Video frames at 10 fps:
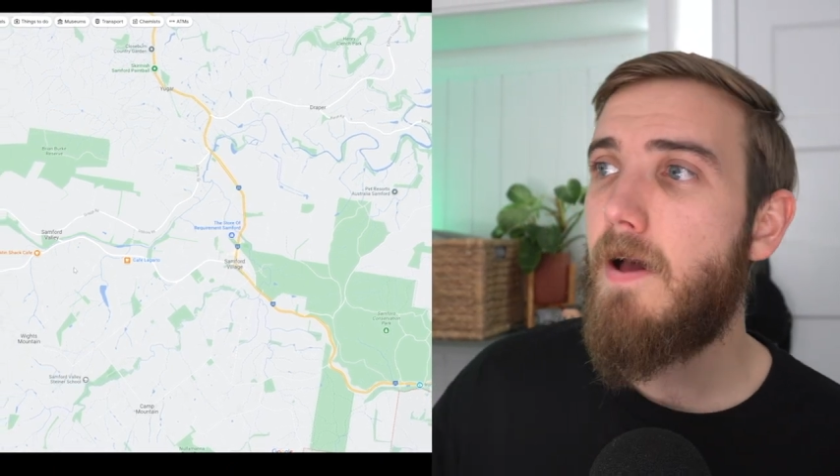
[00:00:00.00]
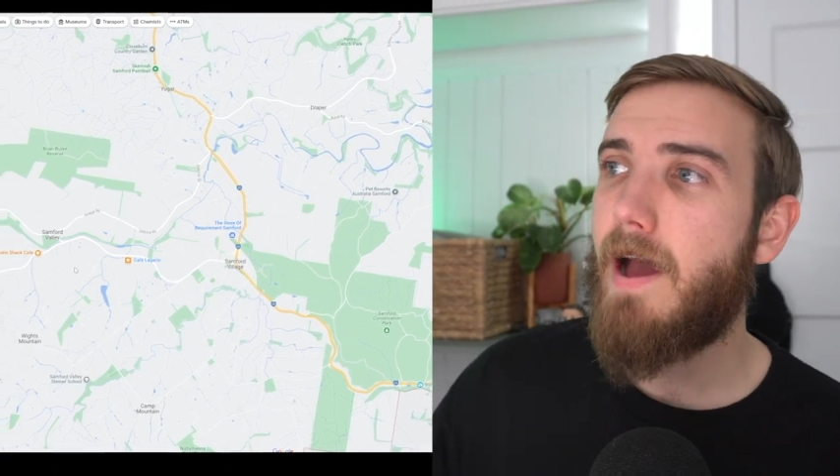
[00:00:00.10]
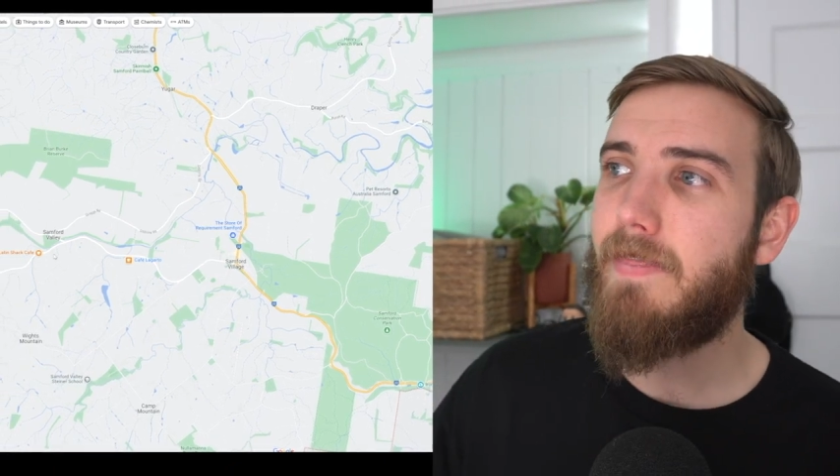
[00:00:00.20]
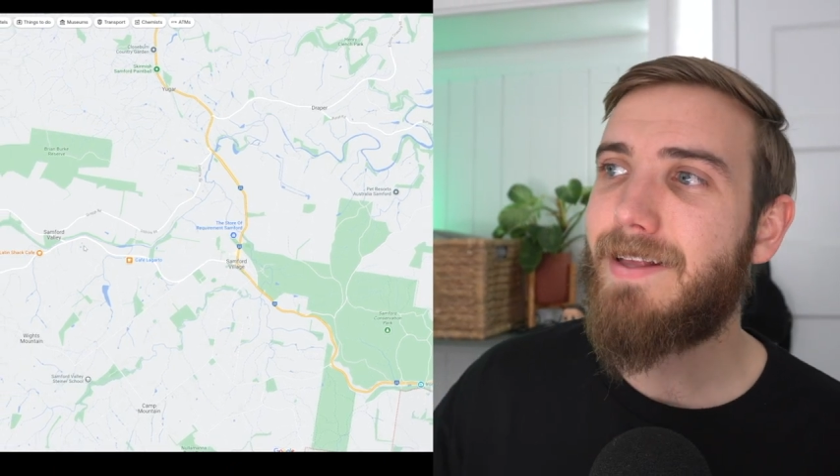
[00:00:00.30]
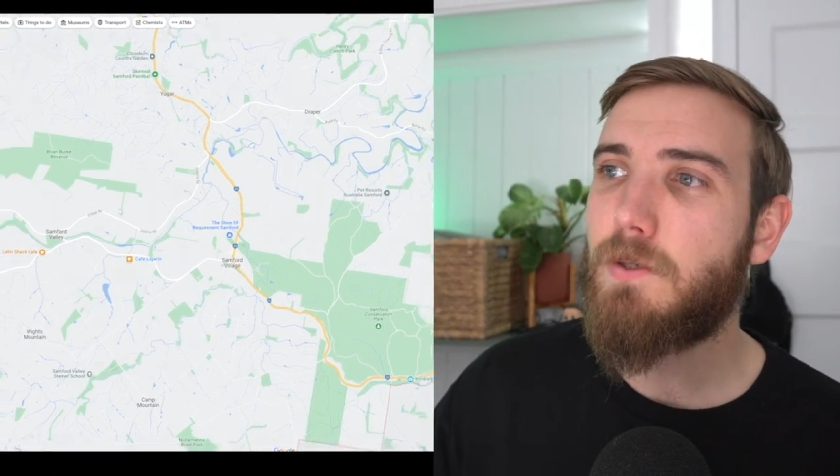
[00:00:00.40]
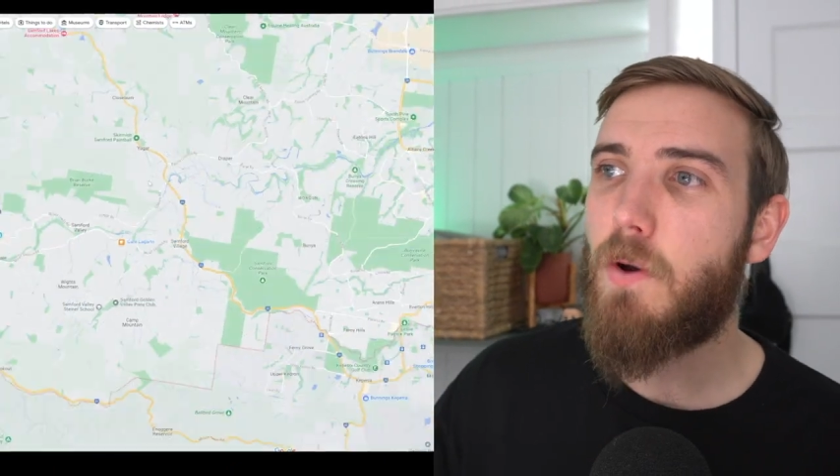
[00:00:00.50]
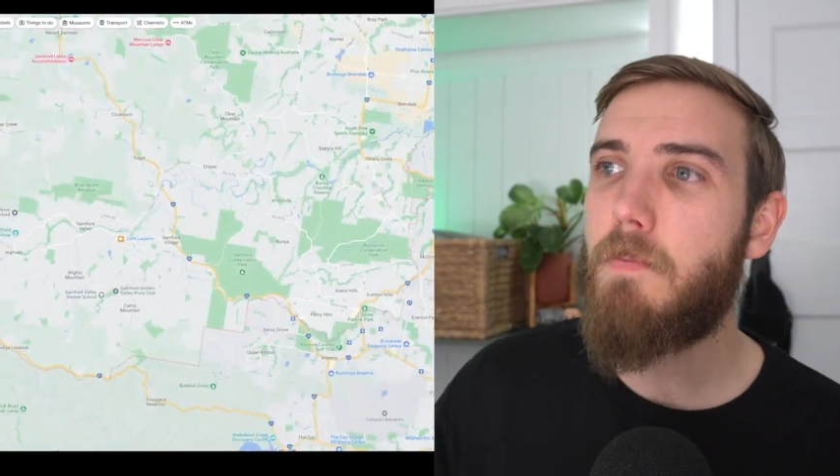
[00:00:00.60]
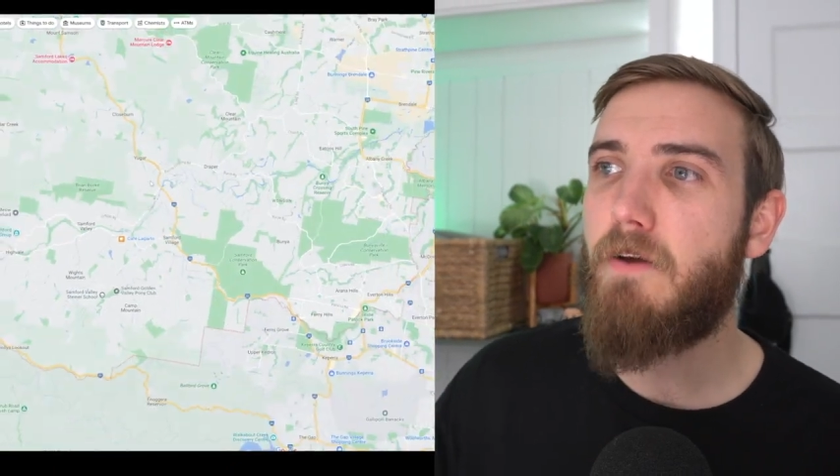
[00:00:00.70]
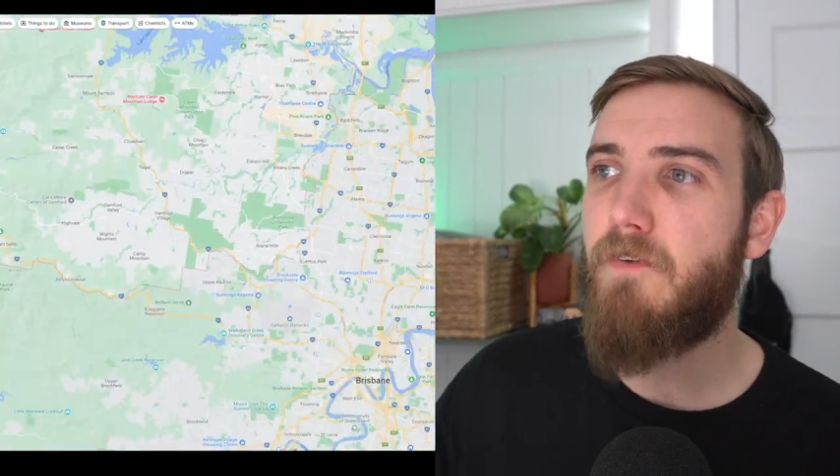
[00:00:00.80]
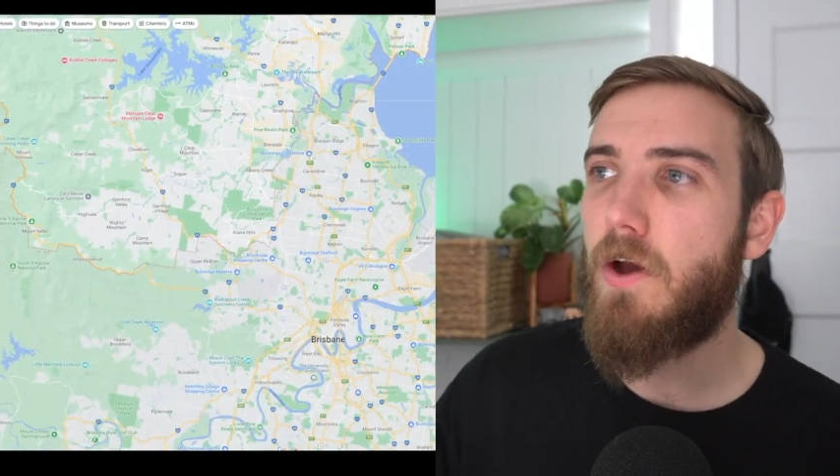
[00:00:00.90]
And that's why
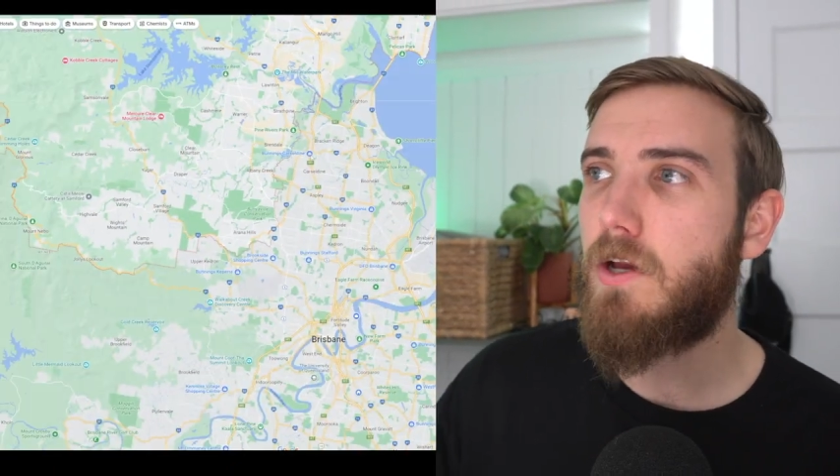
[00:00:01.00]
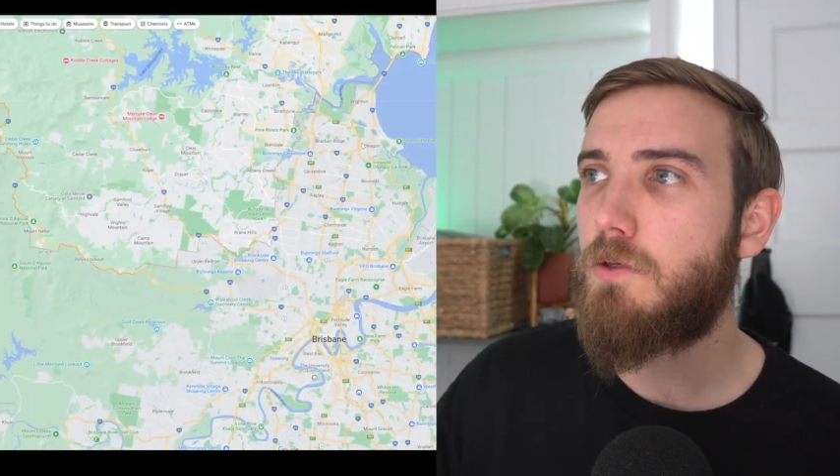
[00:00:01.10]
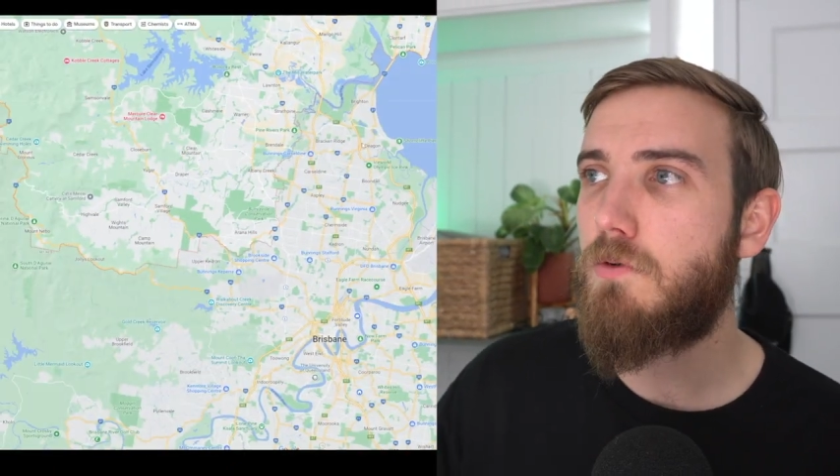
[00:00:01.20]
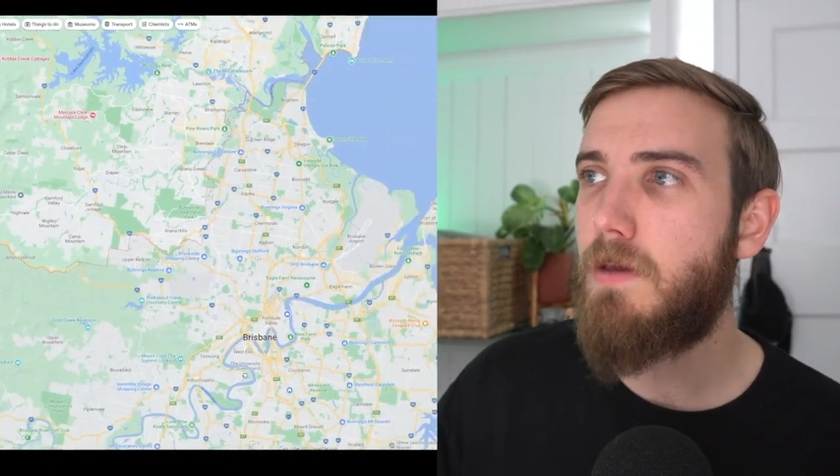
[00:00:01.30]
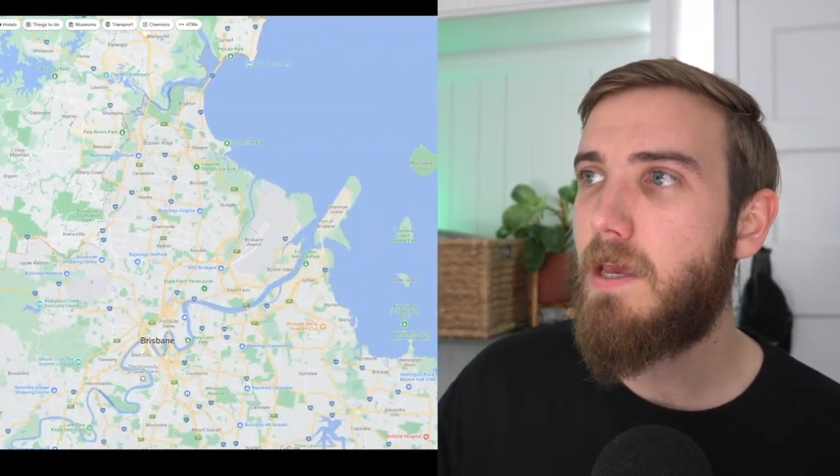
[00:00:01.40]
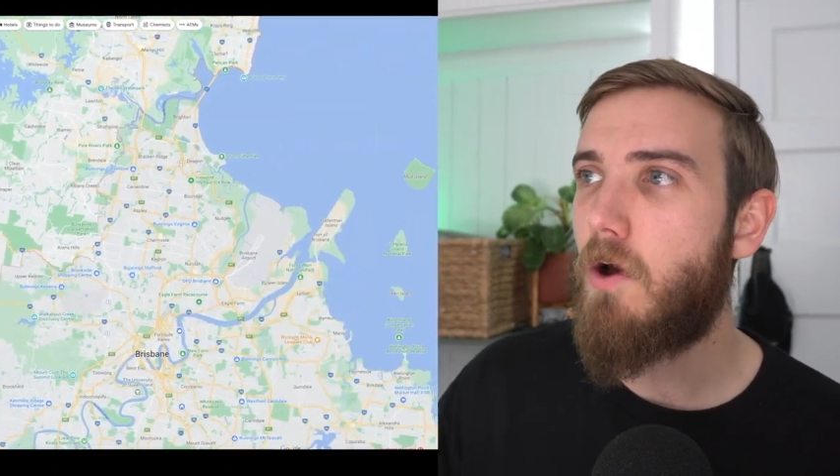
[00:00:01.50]
my focus would be